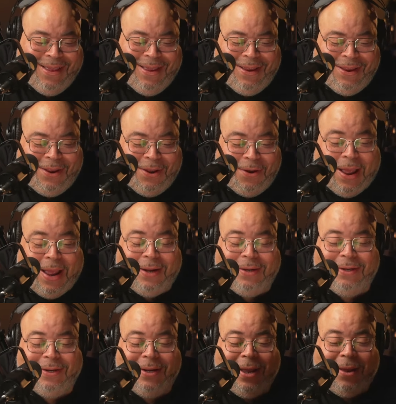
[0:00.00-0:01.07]
Yo,
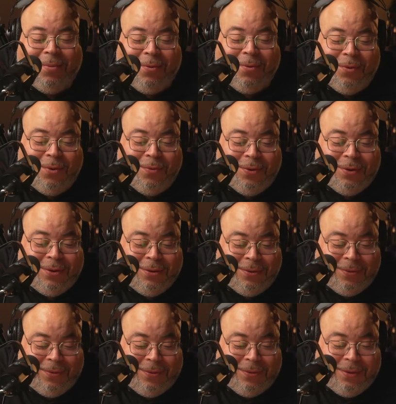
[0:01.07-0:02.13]
actually, I'll be real with
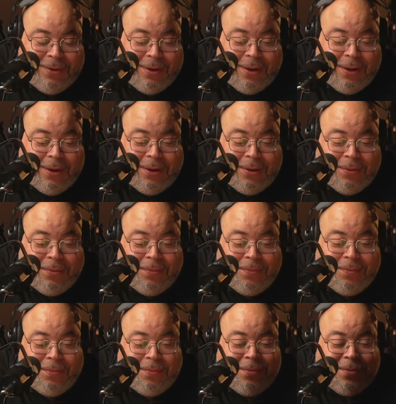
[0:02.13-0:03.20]
you. Um,
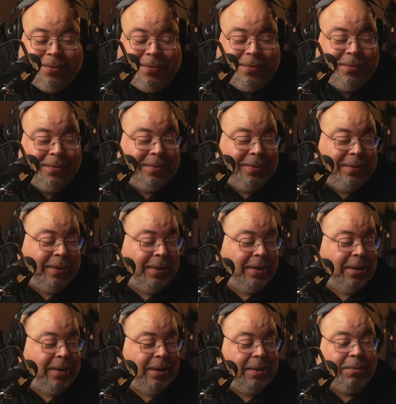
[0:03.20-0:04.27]

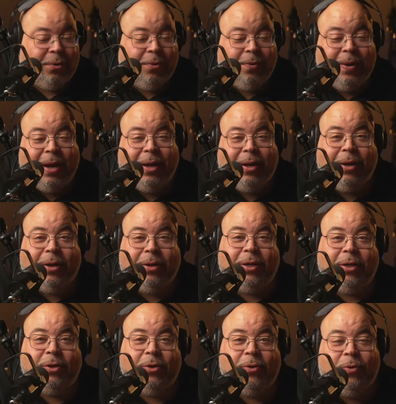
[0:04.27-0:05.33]
I'm creating a
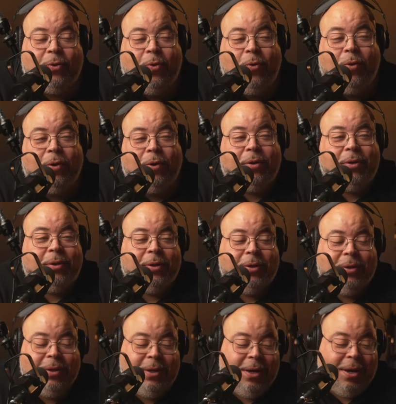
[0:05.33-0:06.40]
digital course,
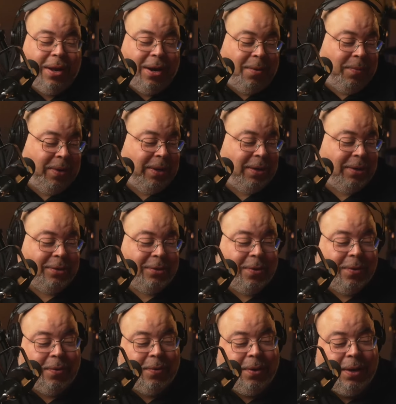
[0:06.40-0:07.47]
you know what I mean?
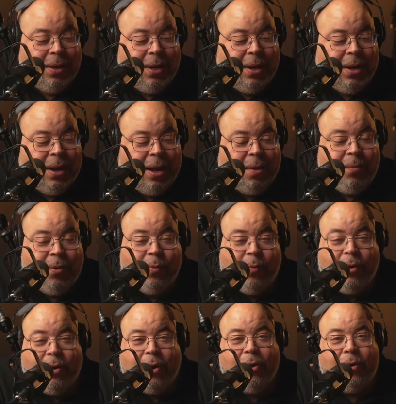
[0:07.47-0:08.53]
So I've been
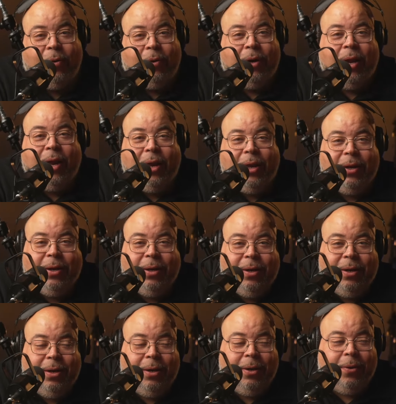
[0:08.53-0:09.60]
working on that,
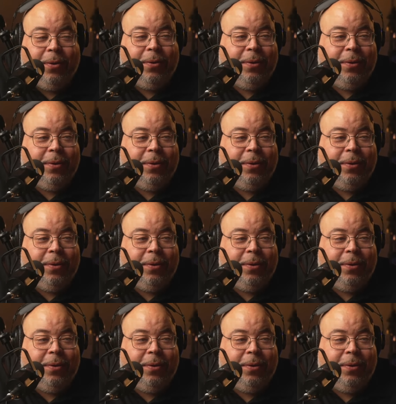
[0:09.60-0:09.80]
you know.